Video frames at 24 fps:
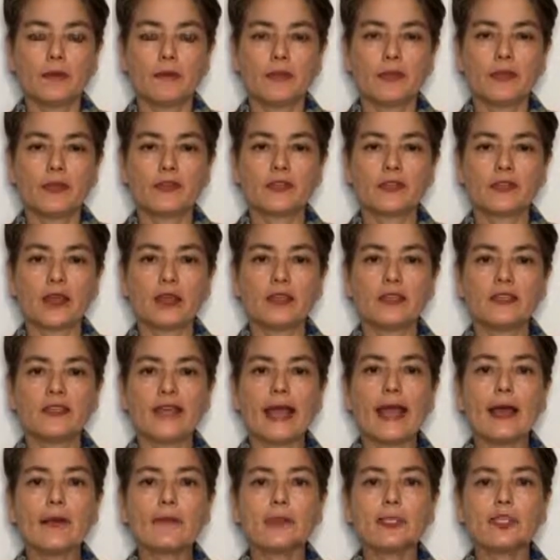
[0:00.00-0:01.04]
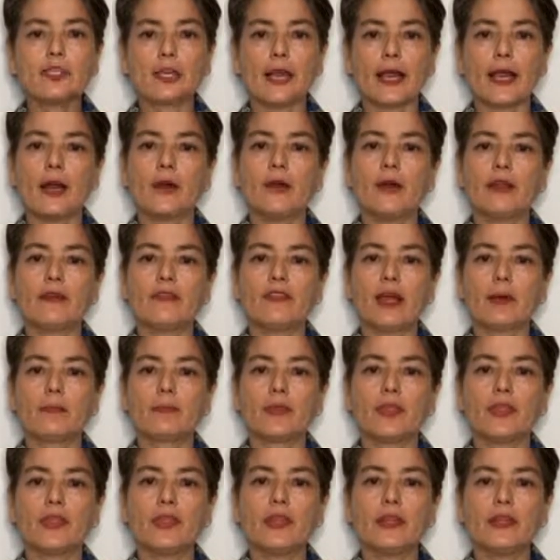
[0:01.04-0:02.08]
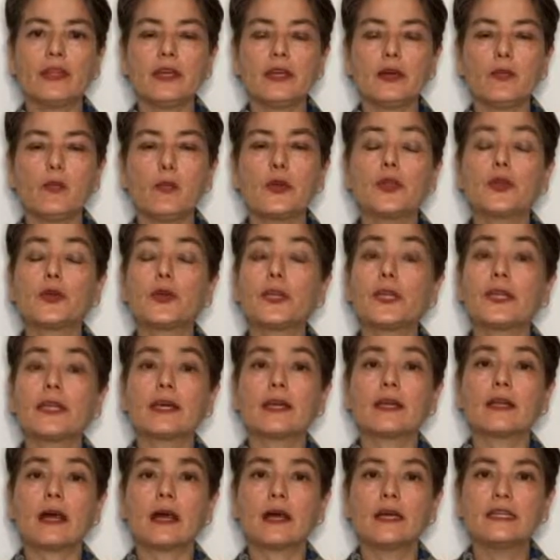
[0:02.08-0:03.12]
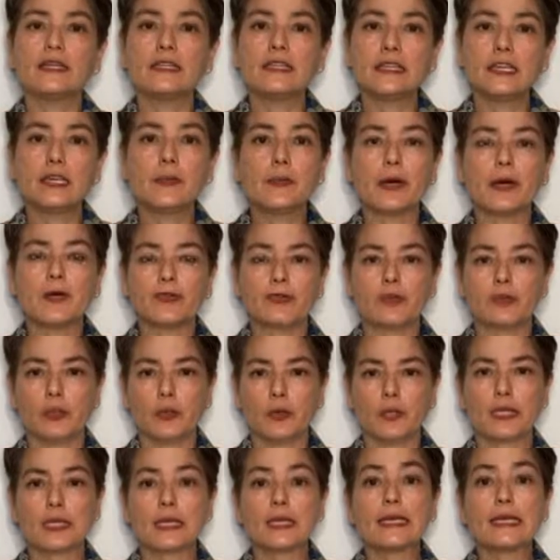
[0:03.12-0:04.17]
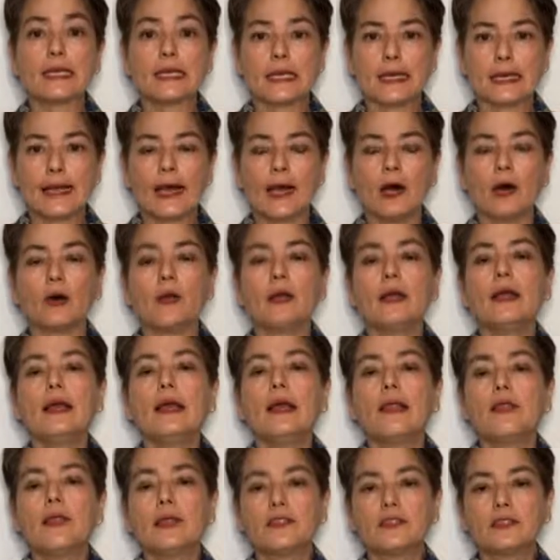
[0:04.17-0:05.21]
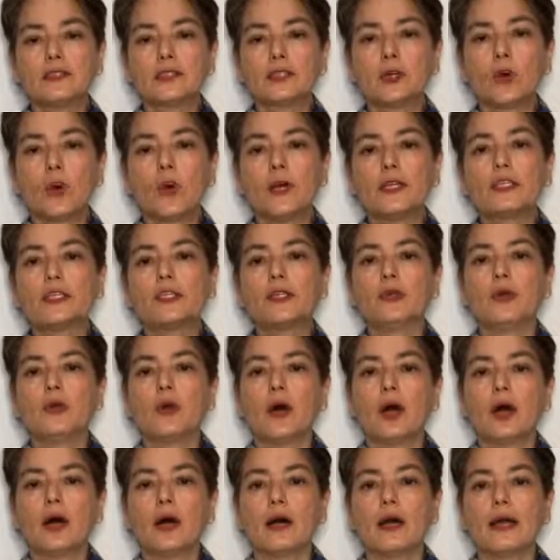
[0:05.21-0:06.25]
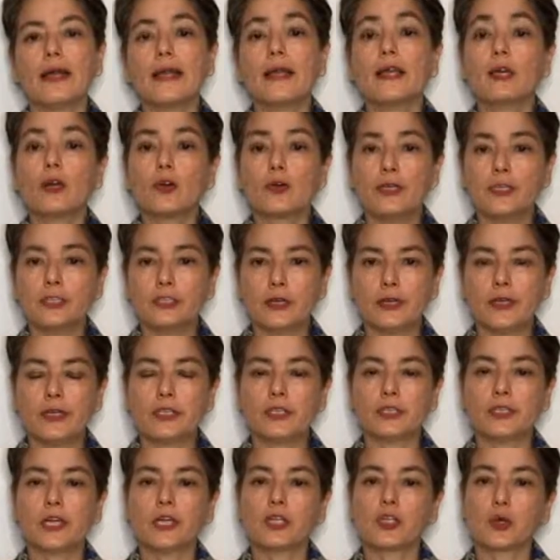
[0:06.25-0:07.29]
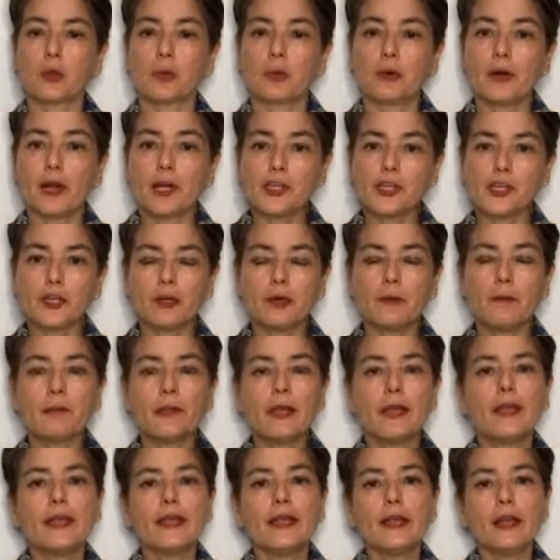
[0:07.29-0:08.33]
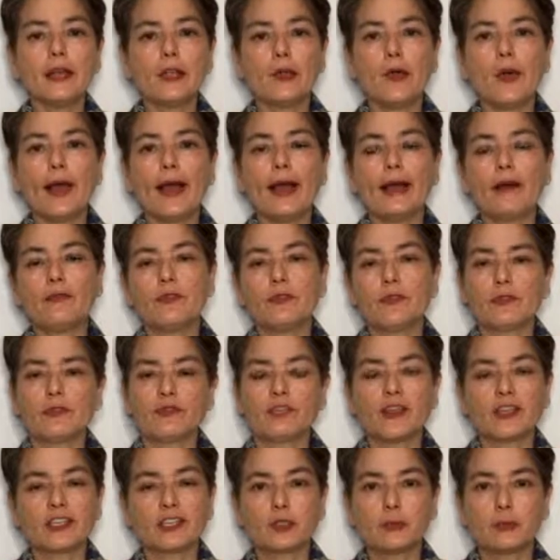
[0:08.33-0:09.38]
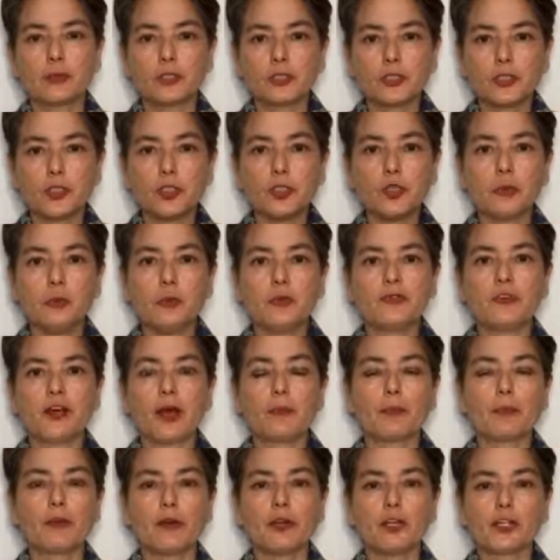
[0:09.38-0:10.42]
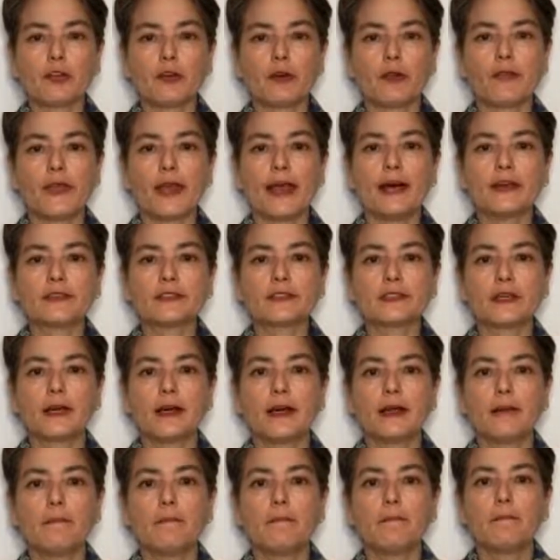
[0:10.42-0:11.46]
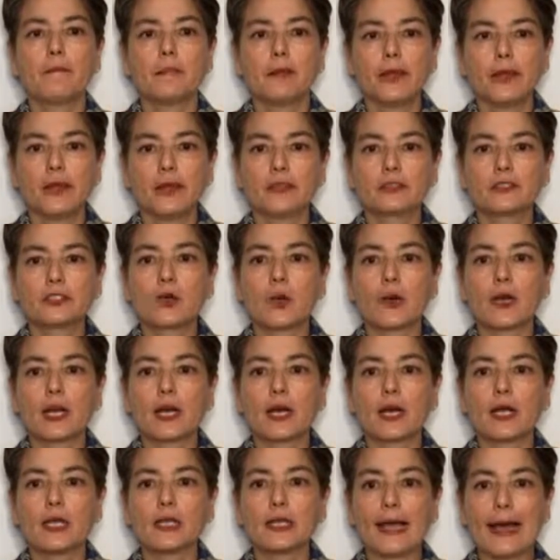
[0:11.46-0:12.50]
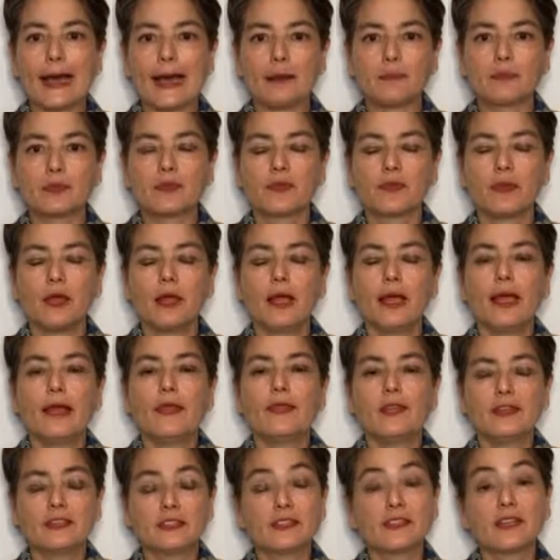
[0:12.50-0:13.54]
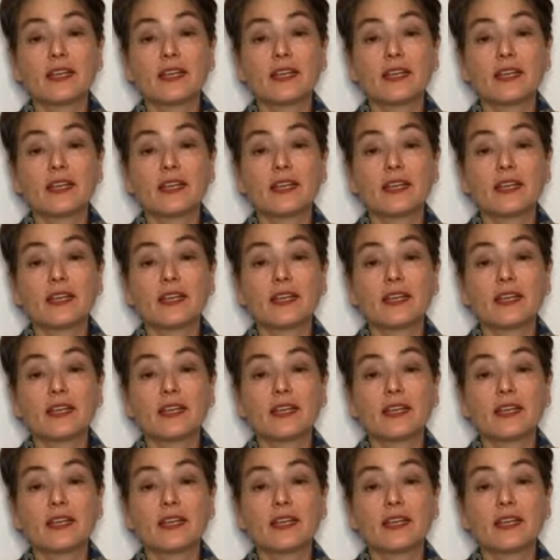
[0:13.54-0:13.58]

this damaged area of the epithelium where you can get edema fluid leaking out. This is going to increase your interstitial pressure. Here you have this flexible tube. You've got pressure on the outside. It's going to collapse. This is,